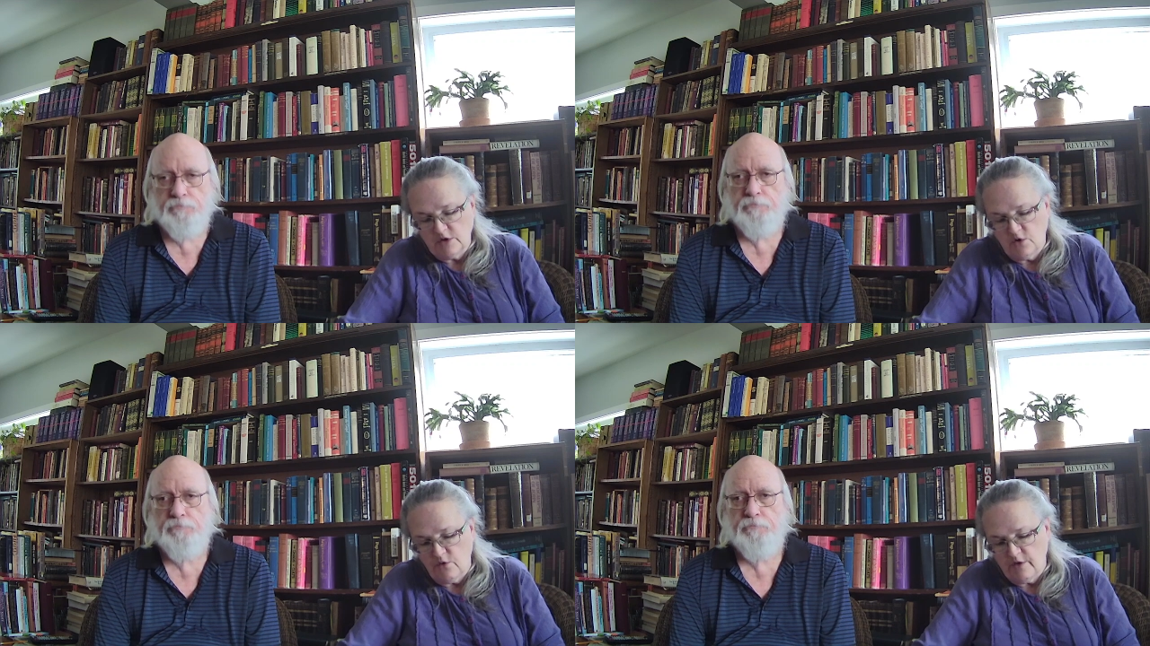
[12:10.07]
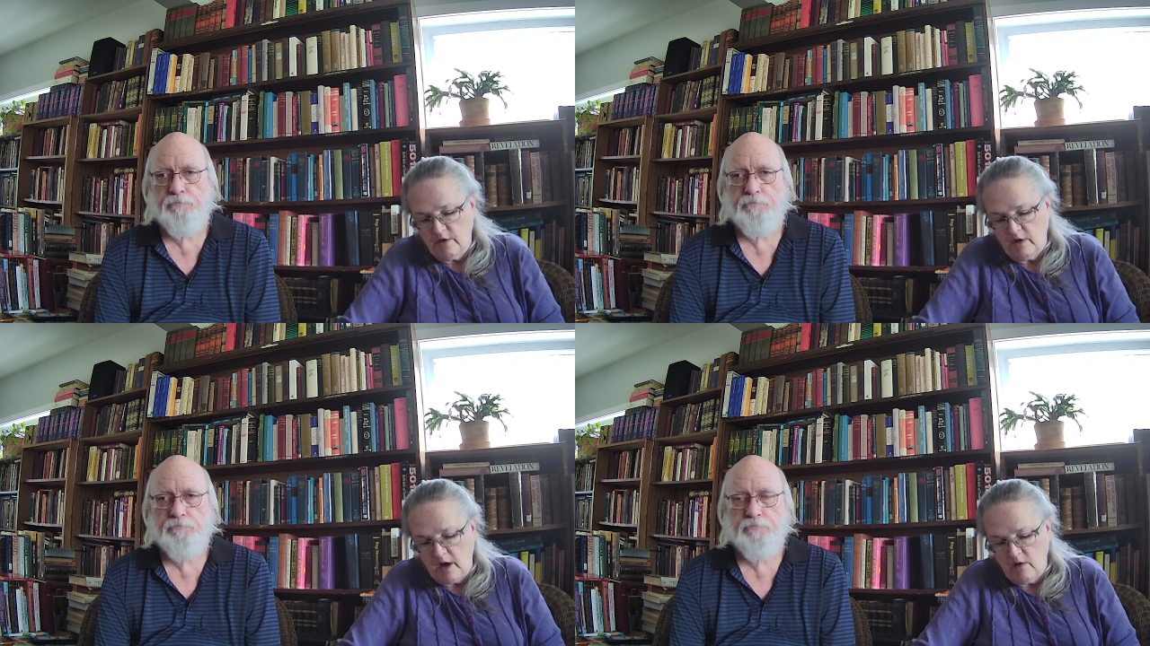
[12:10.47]
Speaker 1: go there
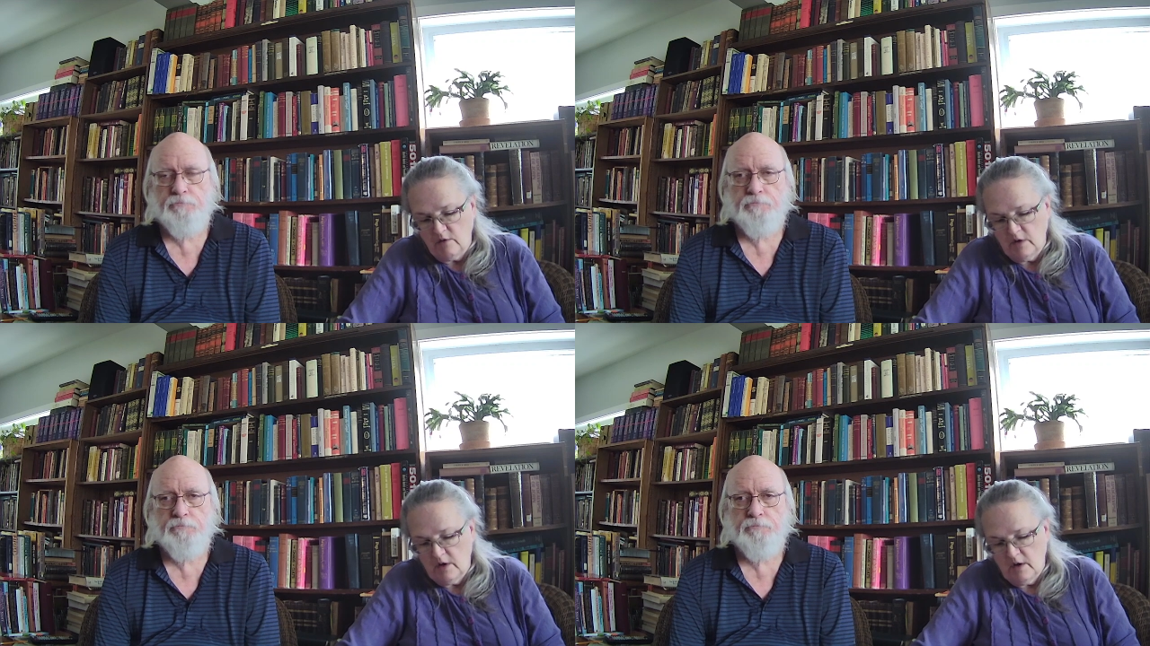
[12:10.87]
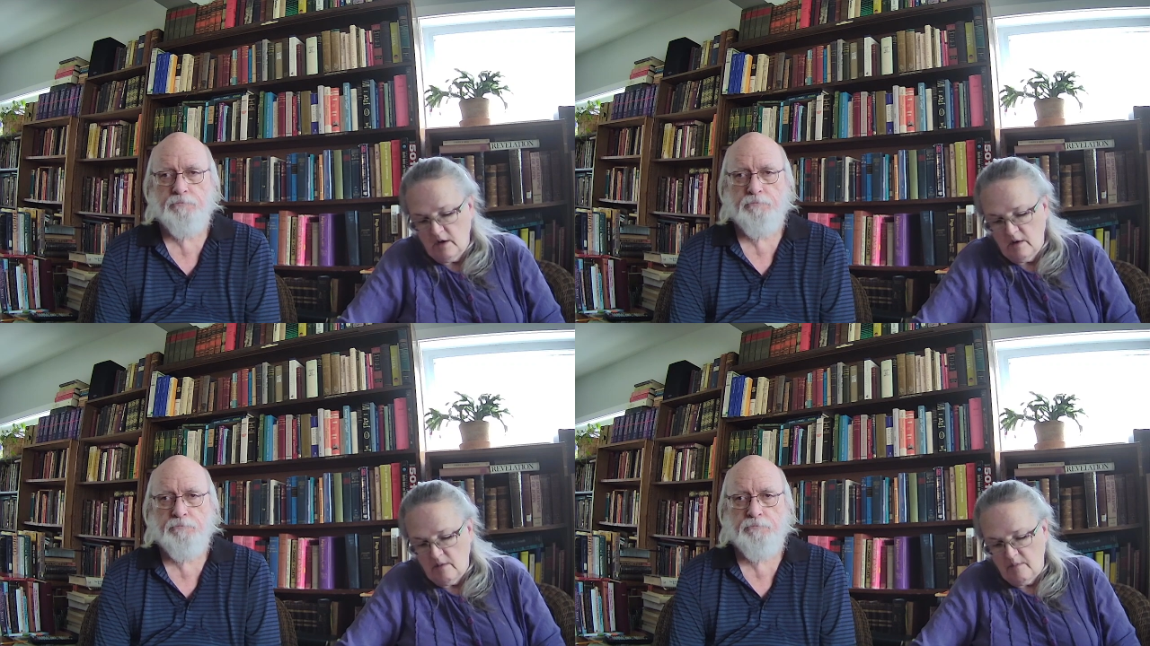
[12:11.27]
now,
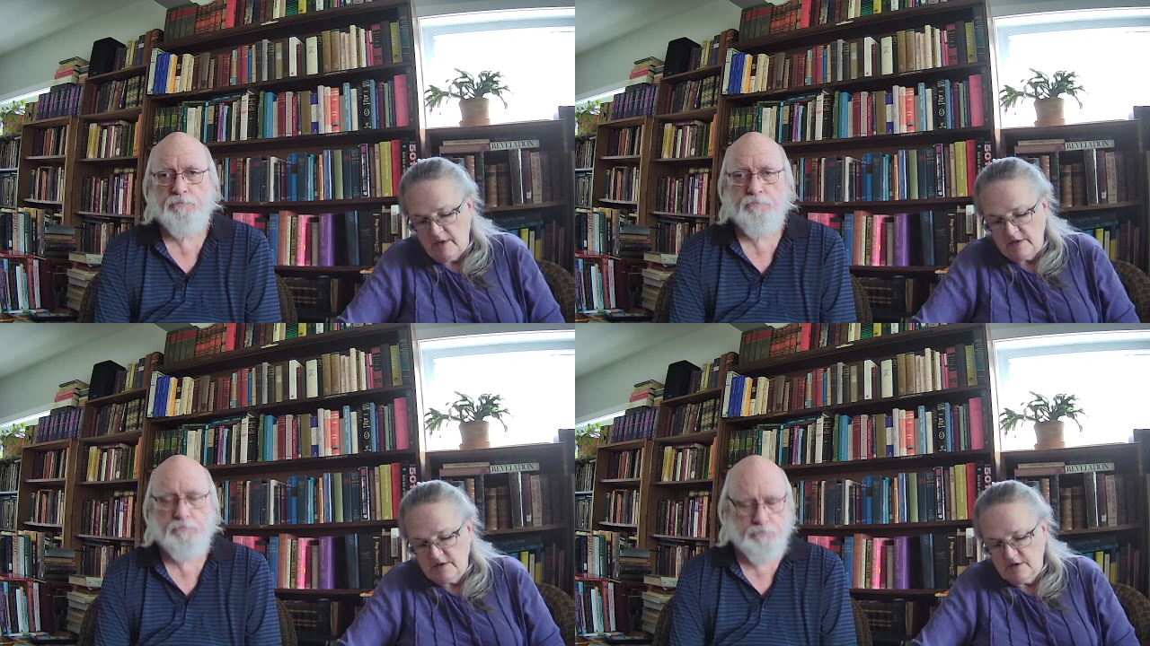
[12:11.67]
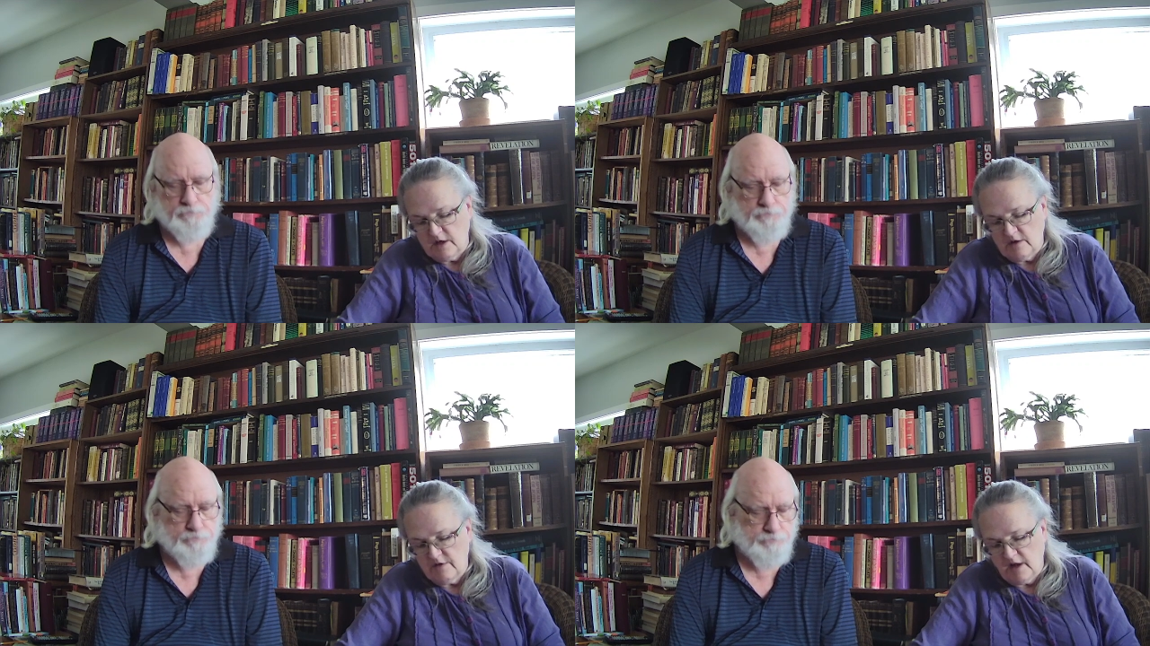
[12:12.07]
but the,
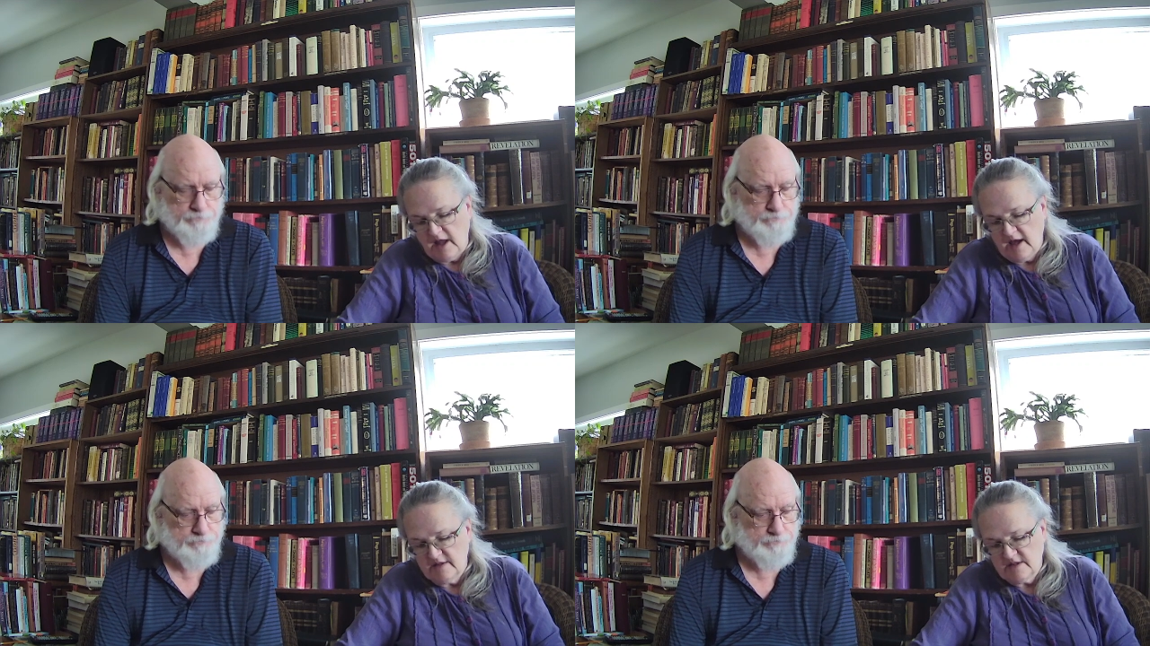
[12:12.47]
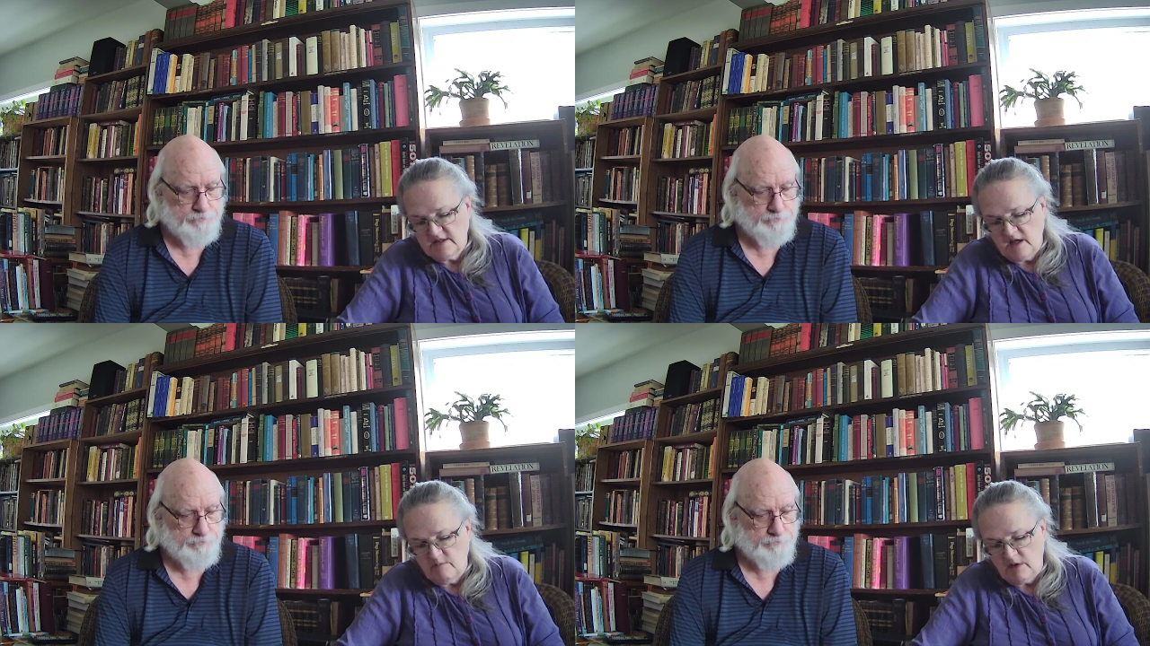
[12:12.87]
the last
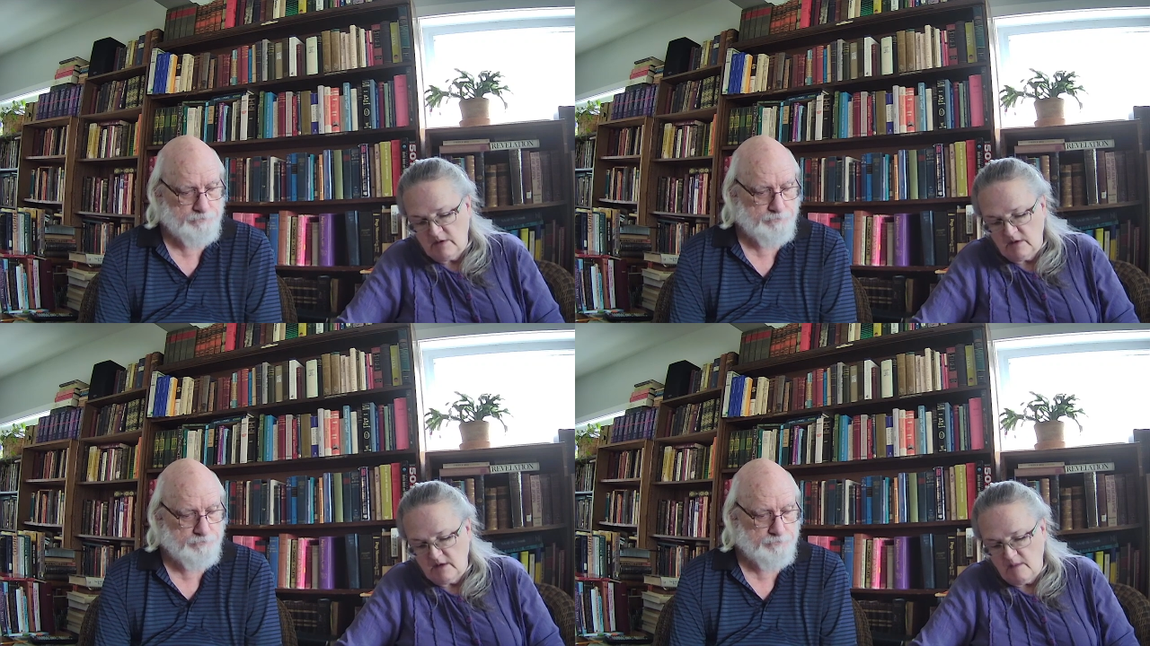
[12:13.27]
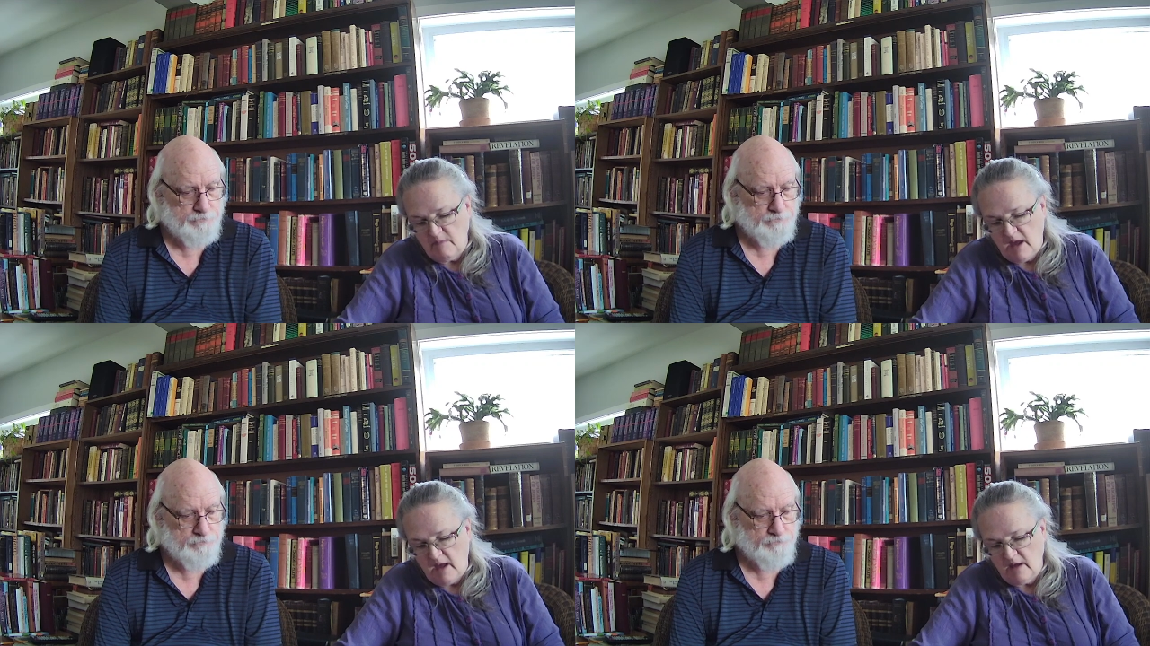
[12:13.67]
statement that they
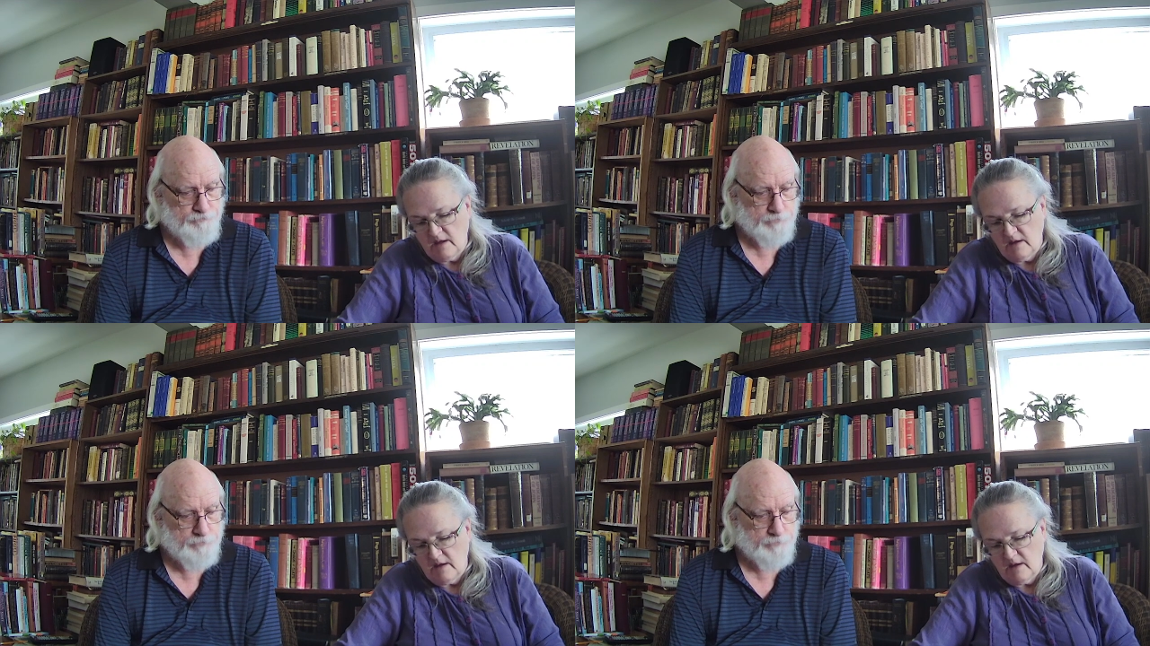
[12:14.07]
make